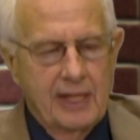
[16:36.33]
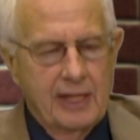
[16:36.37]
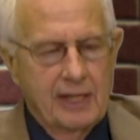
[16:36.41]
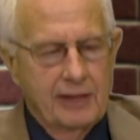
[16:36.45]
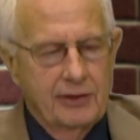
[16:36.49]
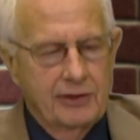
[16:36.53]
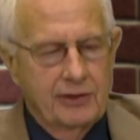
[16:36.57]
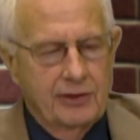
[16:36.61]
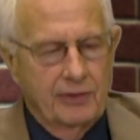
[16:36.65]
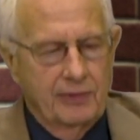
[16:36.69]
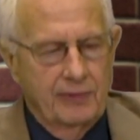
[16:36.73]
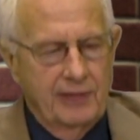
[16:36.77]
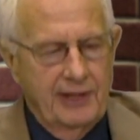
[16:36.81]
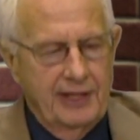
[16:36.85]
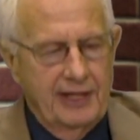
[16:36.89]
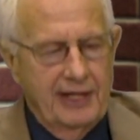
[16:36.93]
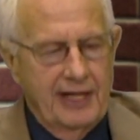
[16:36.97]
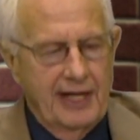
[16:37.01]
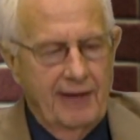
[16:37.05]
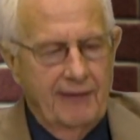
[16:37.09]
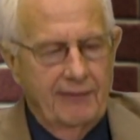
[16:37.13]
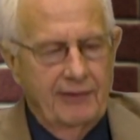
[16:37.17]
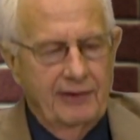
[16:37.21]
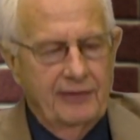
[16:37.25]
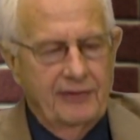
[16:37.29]
to read
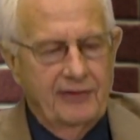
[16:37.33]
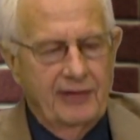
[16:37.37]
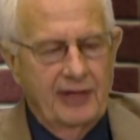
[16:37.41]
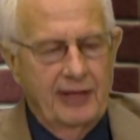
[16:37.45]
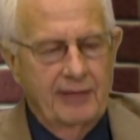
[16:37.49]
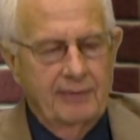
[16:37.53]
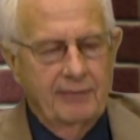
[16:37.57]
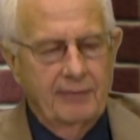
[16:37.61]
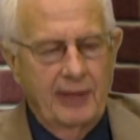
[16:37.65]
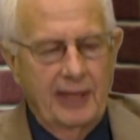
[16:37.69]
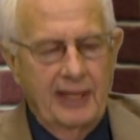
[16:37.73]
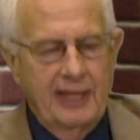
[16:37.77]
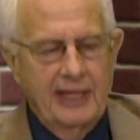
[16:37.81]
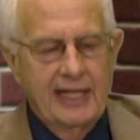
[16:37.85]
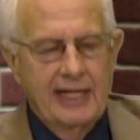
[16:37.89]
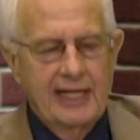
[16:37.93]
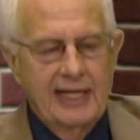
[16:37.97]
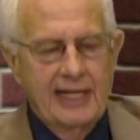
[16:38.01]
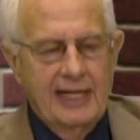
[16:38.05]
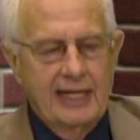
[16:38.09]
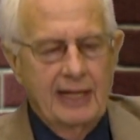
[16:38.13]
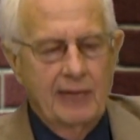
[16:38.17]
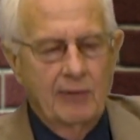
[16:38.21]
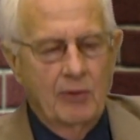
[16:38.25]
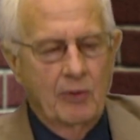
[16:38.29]
everything. But
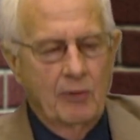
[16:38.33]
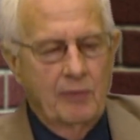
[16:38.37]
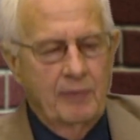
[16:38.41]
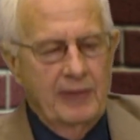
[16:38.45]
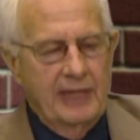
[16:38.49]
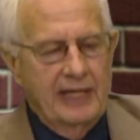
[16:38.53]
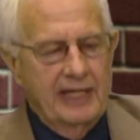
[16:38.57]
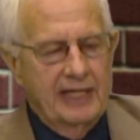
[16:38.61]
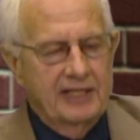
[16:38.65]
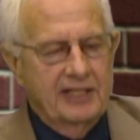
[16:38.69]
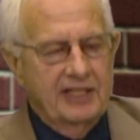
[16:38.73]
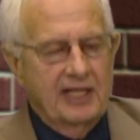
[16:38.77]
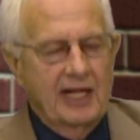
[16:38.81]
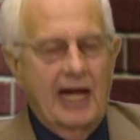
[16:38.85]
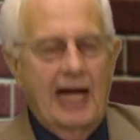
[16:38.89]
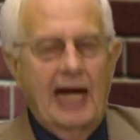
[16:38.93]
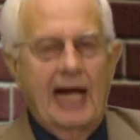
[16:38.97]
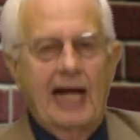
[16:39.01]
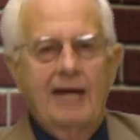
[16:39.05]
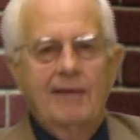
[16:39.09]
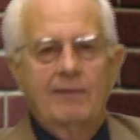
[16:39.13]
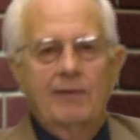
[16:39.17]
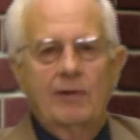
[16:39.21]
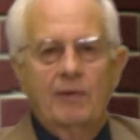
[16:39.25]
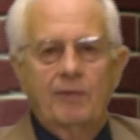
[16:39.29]
it will be a
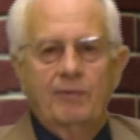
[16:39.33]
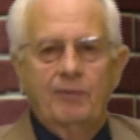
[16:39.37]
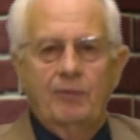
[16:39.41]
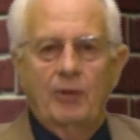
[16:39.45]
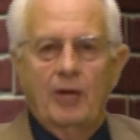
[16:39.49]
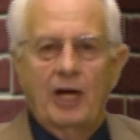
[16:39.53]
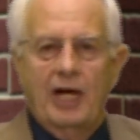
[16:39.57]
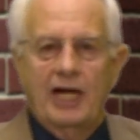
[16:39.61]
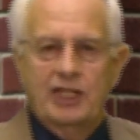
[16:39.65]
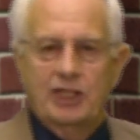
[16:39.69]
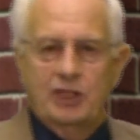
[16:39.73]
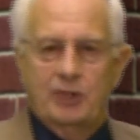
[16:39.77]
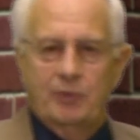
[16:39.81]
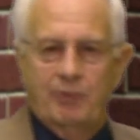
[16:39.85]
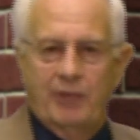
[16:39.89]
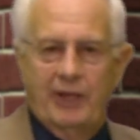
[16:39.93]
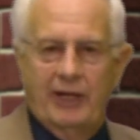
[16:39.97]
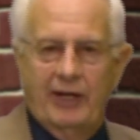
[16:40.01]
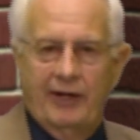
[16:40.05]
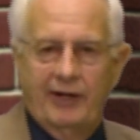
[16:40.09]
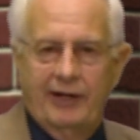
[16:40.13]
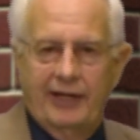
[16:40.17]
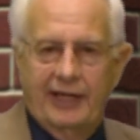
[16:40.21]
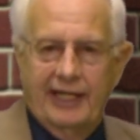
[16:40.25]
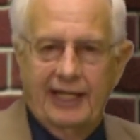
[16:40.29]
time of
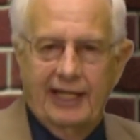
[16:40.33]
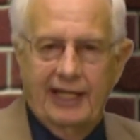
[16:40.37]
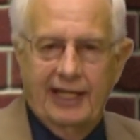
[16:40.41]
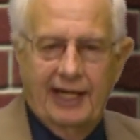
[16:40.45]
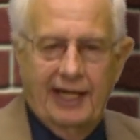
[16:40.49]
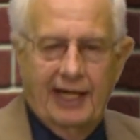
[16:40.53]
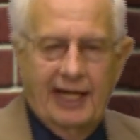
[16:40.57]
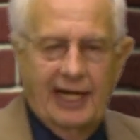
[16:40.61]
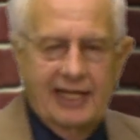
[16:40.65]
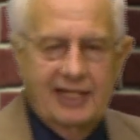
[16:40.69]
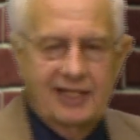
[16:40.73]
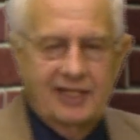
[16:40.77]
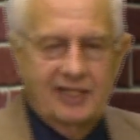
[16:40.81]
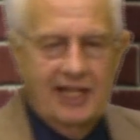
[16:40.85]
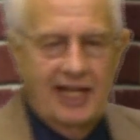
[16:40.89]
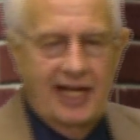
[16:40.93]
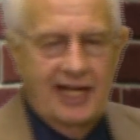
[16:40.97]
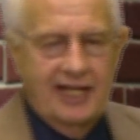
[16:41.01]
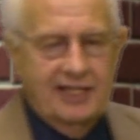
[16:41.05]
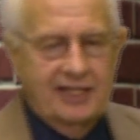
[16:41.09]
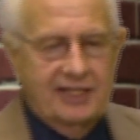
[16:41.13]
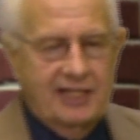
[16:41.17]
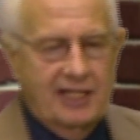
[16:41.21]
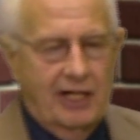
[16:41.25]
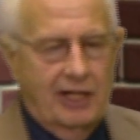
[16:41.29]
prosperity. And
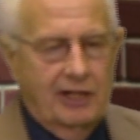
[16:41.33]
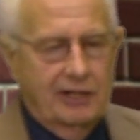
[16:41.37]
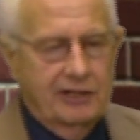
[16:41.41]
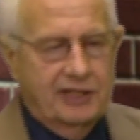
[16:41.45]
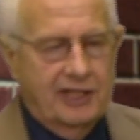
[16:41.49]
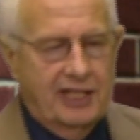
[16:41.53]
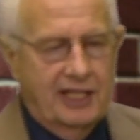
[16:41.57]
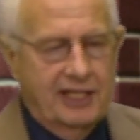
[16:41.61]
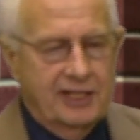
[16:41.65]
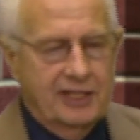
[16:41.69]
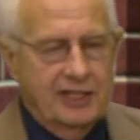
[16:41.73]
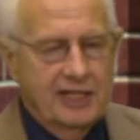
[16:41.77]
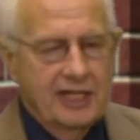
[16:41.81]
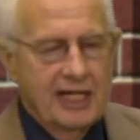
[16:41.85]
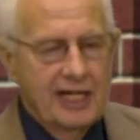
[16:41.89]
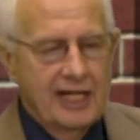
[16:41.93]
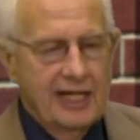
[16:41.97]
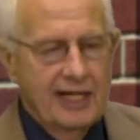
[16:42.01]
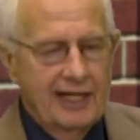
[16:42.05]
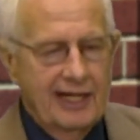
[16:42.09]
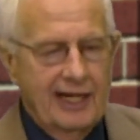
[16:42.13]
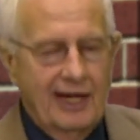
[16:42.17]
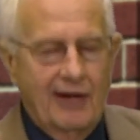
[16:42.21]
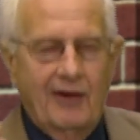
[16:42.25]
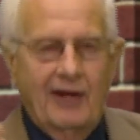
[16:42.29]
Isaiah tells us,
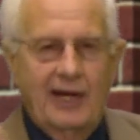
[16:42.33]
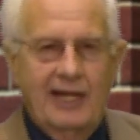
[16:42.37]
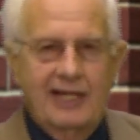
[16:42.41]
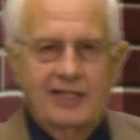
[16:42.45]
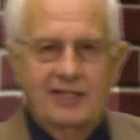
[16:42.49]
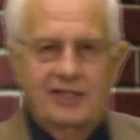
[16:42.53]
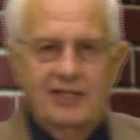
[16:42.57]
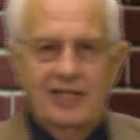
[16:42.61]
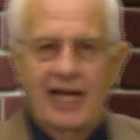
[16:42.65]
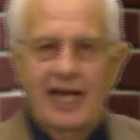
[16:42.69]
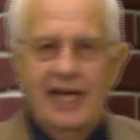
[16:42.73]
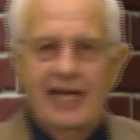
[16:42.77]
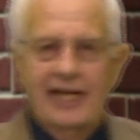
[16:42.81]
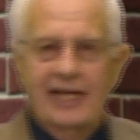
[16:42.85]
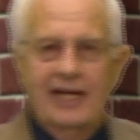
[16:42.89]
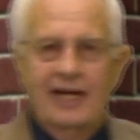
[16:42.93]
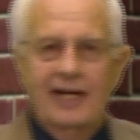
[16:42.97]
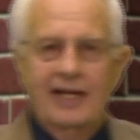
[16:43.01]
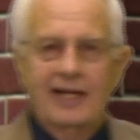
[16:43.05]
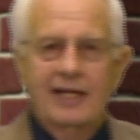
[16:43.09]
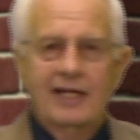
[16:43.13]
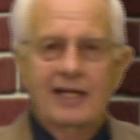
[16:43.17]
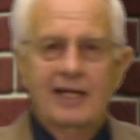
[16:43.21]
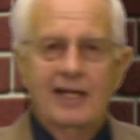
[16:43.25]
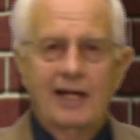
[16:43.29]
now
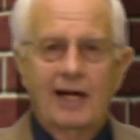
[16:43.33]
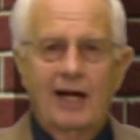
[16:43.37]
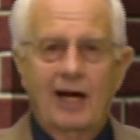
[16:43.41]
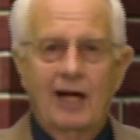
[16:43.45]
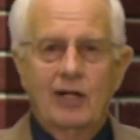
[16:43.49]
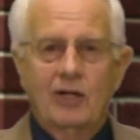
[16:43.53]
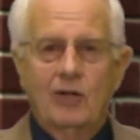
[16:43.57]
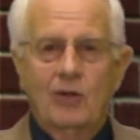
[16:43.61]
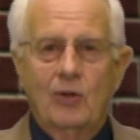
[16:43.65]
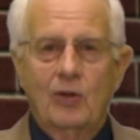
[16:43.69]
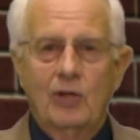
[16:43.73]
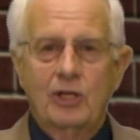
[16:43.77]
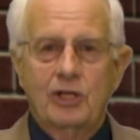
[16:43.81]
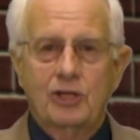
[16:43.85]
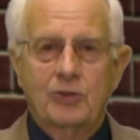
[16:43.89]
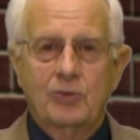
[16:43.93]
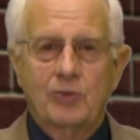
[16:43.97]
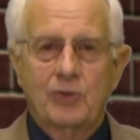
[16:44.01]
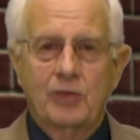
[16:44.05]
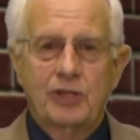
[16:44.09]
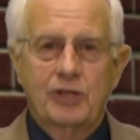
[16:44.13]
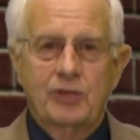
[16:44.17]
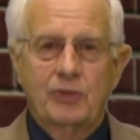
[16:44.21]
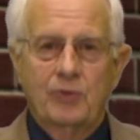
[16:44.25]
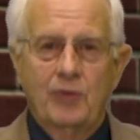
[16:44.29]
Isaiah, of course,
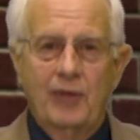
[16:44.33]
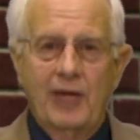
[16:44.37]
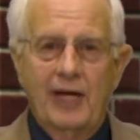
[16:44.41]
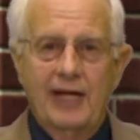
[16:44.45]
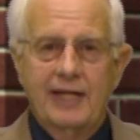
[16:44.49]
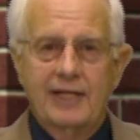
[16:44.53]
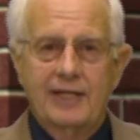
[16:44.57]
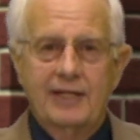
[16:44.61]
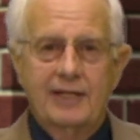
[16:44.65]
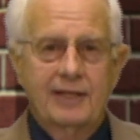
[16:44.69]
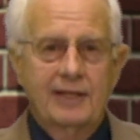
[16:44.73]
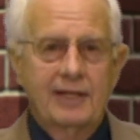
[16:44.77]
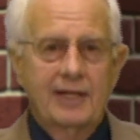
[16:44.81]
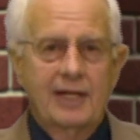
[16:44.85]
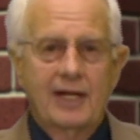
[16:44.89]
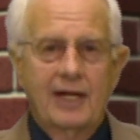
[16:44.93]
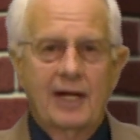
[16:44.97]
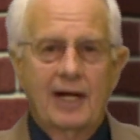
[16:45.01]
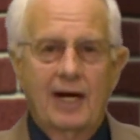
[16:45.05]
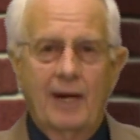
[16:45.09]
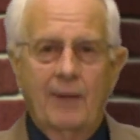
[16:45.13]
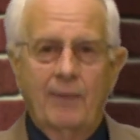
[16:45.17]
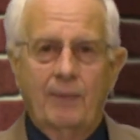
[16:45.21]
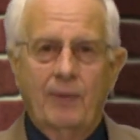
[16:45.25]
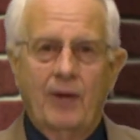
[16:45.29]
was written
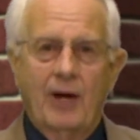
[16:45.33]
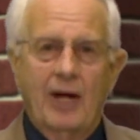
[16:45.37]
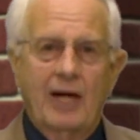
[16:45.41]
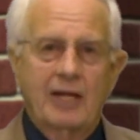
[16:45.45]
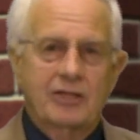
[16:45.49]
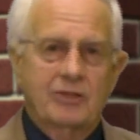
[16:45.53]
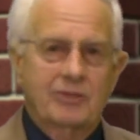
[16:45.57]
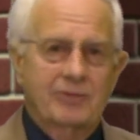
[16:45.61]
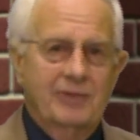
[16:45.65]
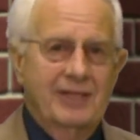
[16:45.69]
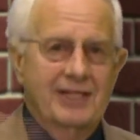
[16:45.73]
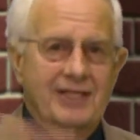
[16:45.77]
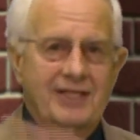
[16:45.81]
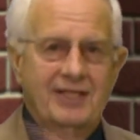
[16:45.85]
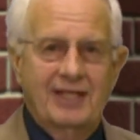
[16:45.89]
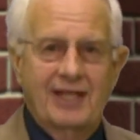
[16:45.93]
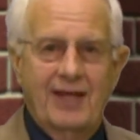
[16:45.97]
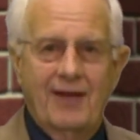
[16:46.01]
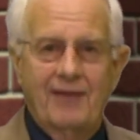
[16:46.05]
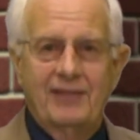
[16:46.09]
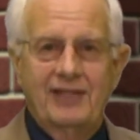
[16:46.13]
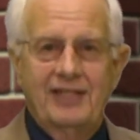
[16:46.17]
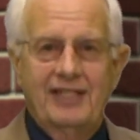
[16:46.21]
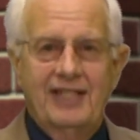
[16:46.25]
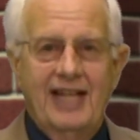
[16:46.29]
approximately
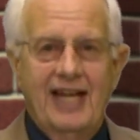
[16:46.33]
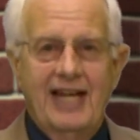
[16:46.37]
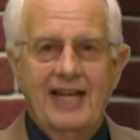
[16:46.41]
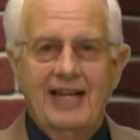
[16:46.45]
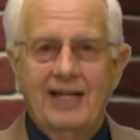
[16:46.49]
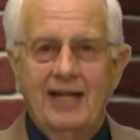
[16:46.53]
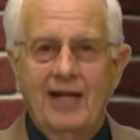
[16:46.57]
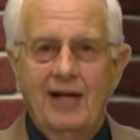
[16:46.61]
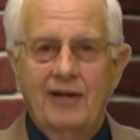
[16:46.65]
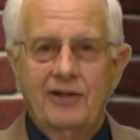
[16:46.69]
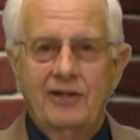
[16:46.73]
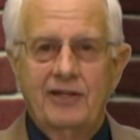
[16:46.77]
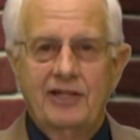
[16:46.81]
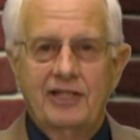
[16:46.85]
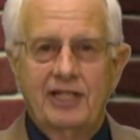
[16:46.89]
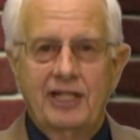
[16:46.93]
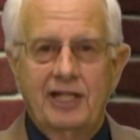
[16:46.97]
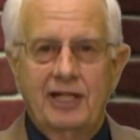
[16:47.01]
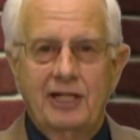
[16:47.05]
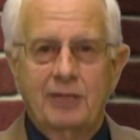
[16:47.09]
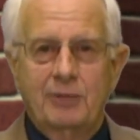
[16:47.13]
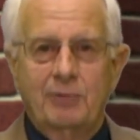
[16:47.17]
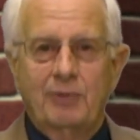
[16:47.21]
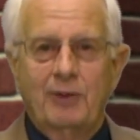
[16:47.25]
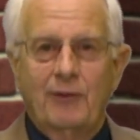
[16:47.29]
700 to 800
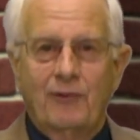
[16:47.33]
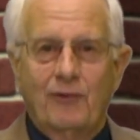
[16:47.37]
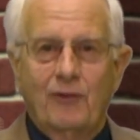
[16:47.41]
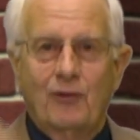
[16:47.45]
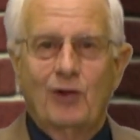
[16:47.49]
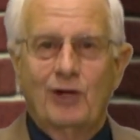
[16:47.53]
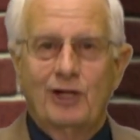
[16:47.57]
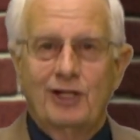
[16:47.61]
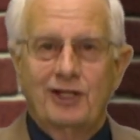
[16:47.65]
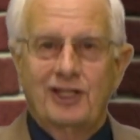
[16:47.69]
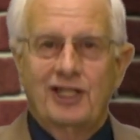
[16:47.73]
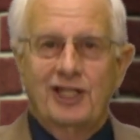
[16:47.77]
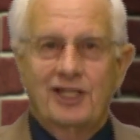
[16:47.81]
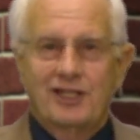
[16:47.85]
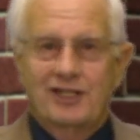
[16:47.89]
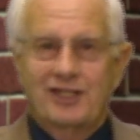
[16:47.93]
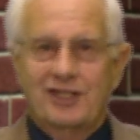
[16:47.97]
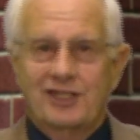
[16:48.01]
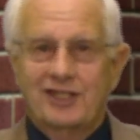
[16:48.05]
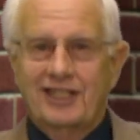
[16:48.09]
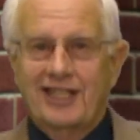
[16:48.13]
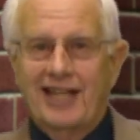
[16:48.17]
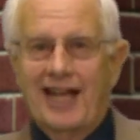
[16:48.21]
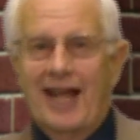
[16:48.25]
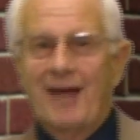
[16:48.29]
years before
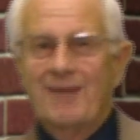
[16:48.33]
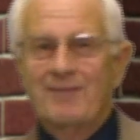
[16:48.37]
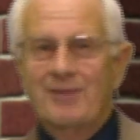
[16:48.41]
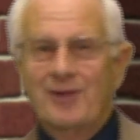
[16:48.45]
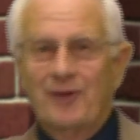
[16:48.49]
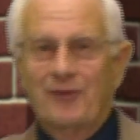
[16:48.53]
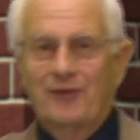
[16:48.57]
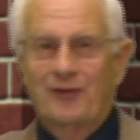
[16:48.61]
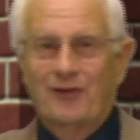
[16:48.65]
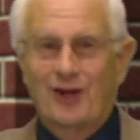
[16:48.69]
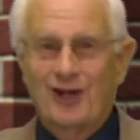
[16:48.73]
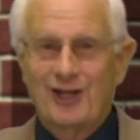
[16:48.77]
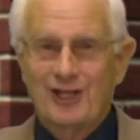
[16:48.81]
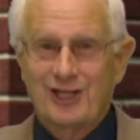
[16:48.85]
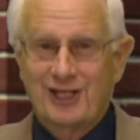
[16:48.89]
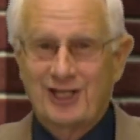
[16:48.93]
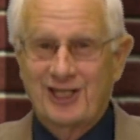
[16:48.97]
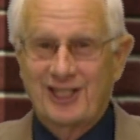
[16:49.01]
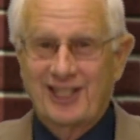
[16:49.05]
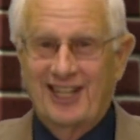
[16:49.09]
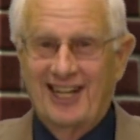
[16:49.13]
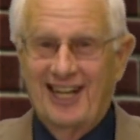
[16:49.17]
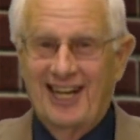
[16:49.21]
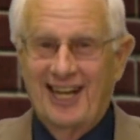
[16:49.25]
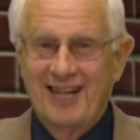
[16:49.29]
Jesus came the first
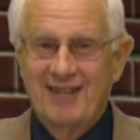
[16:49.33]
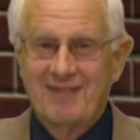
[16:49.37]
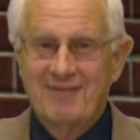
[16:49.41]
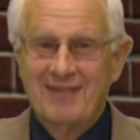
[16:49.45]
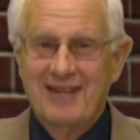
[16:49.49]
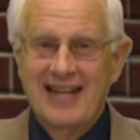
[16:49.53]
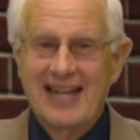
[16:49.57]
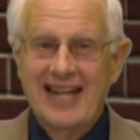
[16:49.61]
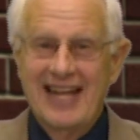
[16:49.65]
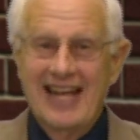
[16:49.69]
time.